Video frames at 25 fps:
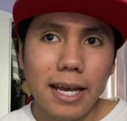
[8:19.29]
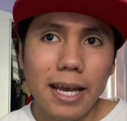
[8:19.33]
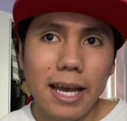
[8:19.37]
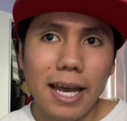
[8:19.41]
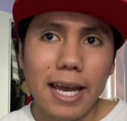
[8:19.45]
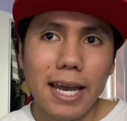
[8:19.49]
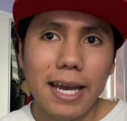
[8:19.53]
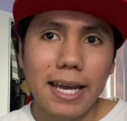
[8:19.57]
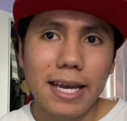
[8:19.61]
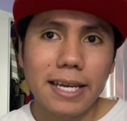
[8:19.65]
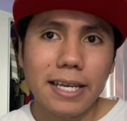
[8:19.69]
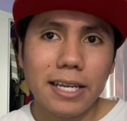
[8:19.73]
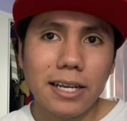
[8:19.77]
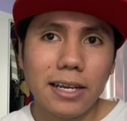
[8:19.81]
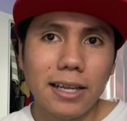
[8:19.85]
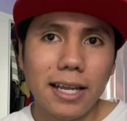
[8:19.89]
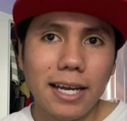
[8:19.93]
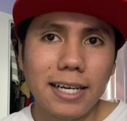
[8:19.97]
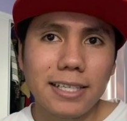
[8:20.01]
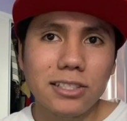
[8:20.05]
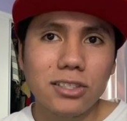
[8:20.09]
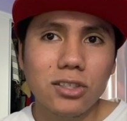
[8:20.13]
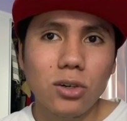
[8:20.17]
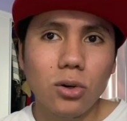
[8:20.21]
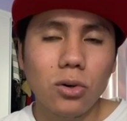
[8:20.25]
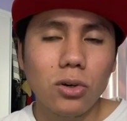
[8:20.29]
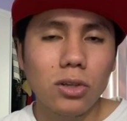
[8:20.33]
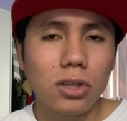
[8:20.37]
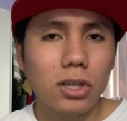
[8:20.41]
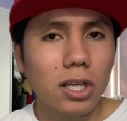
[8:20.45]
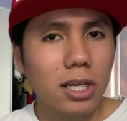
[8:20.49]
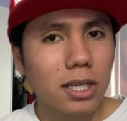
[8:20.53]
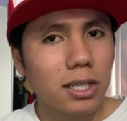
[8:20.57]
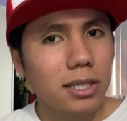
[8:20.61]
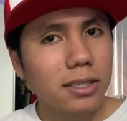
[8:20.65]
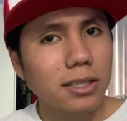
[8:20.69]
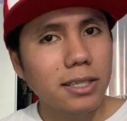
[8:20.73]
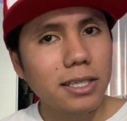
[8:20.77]
And Gliscor,
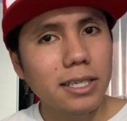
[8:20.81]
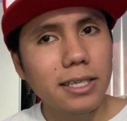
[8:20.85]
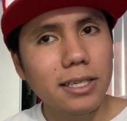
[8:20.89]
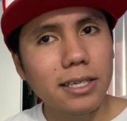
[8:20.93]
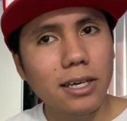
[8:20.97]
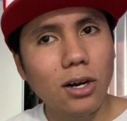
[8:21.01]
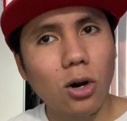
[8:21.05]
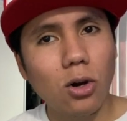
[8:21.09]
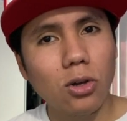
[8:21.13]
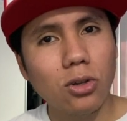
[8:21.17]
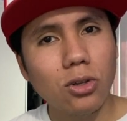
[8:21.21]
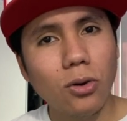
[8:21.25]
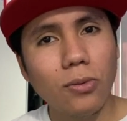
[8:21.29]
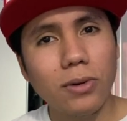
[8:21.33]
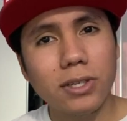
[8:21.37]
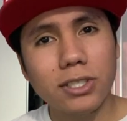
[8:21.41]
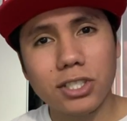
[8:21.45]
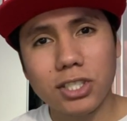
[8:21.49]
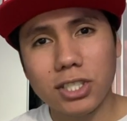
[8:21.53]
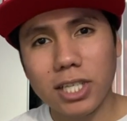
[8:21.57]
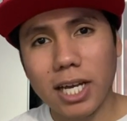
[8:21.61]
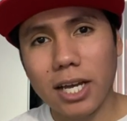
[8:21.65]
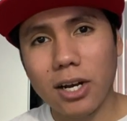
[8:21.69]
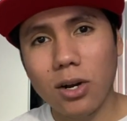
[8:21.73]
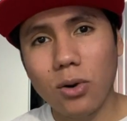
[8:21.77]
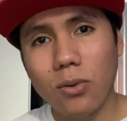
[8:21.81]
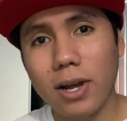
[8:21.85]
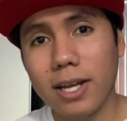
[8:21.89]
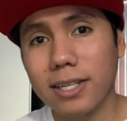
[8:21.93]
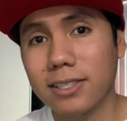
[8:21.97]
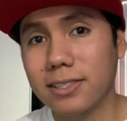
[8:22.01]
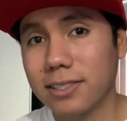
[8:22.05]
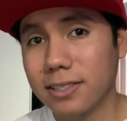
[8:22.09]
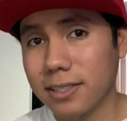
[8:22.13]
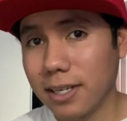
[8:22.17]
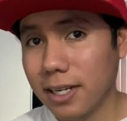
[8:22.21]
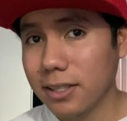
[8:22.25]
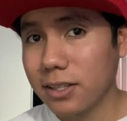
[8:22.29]
luckily, although it's Shadow,
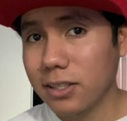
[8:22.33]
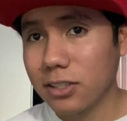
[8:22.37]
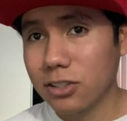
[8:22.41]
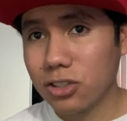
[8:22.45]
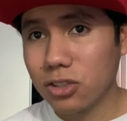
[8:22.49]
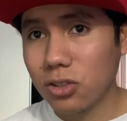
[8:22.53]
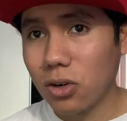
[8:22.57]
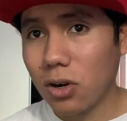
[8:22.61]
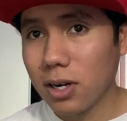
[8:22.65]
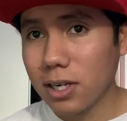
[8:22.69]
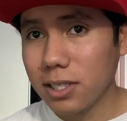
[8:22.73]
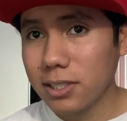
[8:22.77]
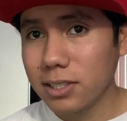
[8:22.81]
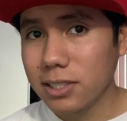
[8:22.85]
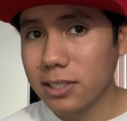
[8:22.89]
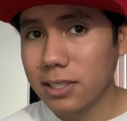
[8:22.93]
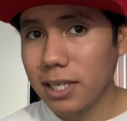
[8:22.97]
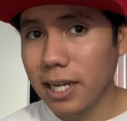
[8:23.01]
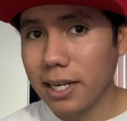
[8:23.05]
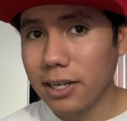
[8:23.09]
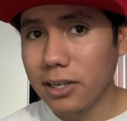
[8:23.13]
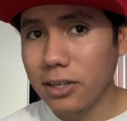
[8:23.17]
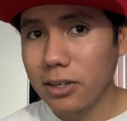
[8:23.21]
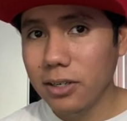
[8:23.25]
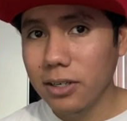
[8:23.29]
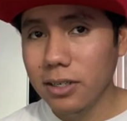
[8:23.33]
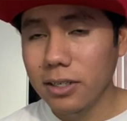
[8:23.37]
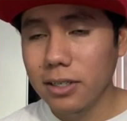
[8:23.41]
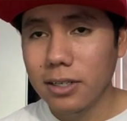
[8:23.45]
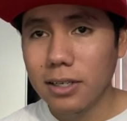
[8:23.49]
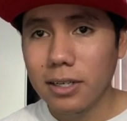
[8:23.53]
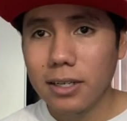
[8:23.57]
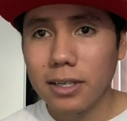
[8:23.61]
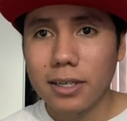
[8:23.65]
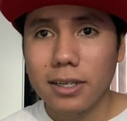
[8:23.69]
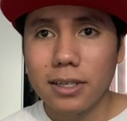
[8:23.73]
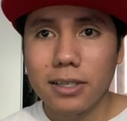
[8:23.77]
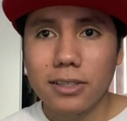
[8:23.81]
it's not the strongest attacker,
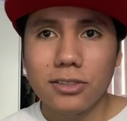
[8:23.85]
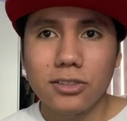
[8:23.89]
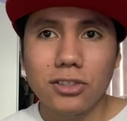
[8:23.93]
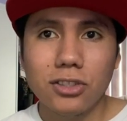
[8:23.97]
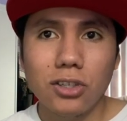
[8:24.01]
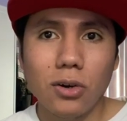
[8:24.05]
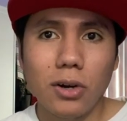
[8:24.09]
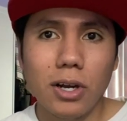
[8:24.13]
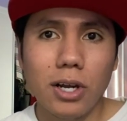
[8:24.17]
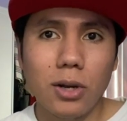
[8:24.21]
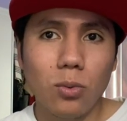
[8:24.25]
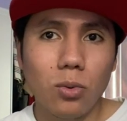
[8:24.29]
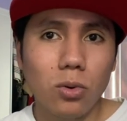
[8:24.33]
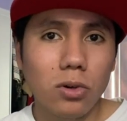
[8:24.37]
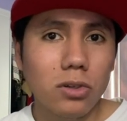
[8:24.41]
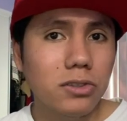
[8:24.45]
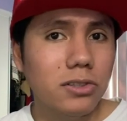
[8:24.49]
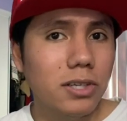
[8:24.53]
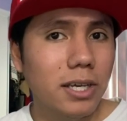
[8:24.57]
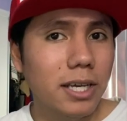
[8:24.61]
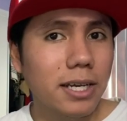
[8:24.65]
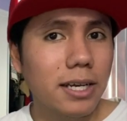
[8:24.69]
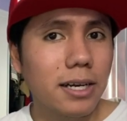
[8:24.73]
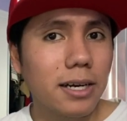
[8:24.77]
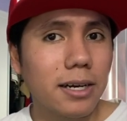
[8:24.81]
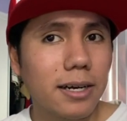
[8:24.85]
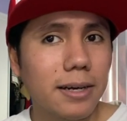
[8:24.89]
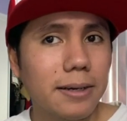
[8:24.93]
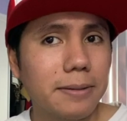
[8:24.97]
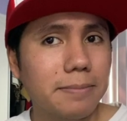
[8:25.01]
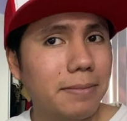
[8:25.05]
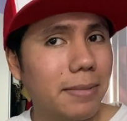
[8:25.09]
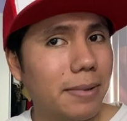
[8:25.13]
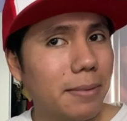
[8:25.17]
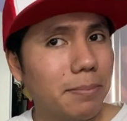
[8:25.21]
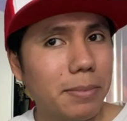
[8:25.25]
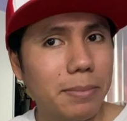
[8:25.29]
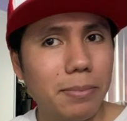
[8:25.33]
so it will take
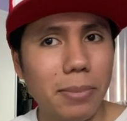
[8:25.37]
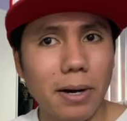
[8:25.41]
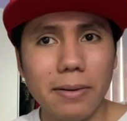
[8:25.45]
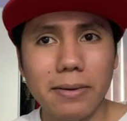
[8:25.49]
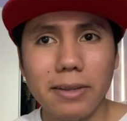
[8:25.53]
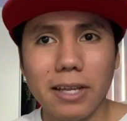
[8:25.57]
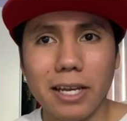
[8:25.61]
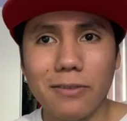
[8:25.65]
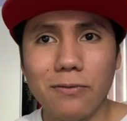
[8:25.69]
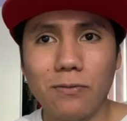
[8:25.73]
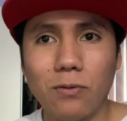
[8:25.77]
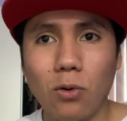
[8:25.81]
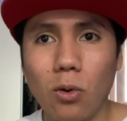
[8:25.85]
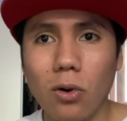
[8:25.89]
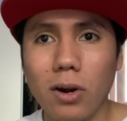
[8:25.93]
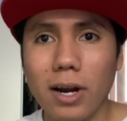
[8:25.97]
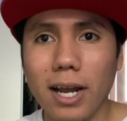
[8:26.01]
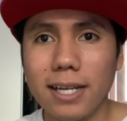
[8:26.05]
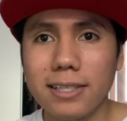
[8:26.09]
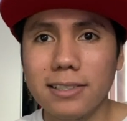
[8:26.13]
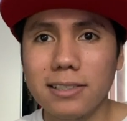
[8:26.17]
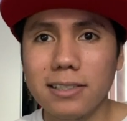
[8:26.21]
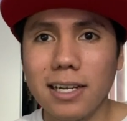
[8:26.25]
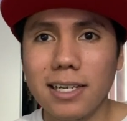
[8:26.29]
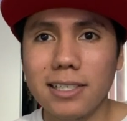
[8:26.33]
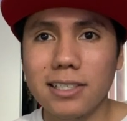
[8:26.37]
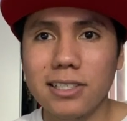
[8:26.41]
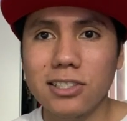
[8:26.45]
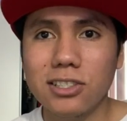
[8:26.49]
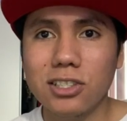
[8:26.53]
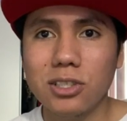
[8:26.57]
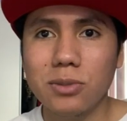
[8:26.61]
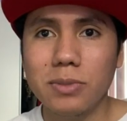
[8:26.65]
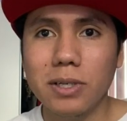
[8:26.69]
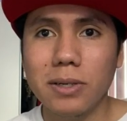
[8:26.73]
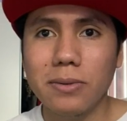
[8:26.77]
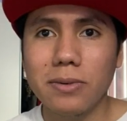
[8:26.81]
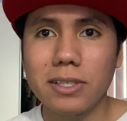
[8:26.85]
probably like 4 Night Slashes to
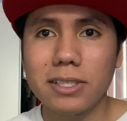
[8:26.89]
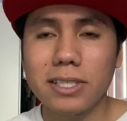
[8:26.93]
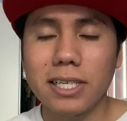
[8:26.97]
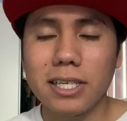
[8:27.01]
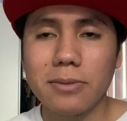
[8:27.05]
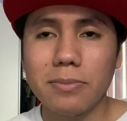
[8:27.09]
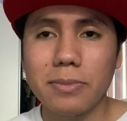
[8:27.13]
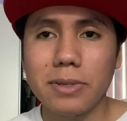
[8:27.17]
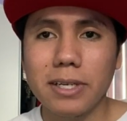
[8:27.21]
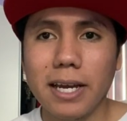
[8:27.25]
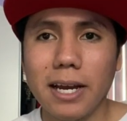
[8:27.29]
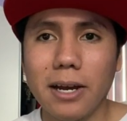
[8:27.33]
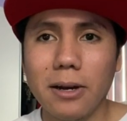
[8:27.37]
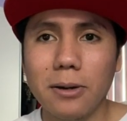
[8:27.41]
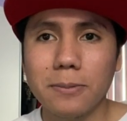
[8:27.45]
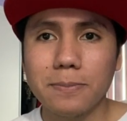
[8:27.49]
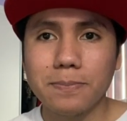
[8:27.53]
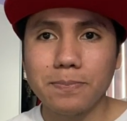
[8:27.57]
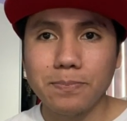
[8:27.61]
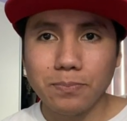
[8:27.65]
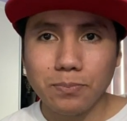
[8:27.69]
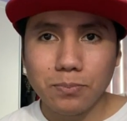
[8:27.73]
be able to take me out.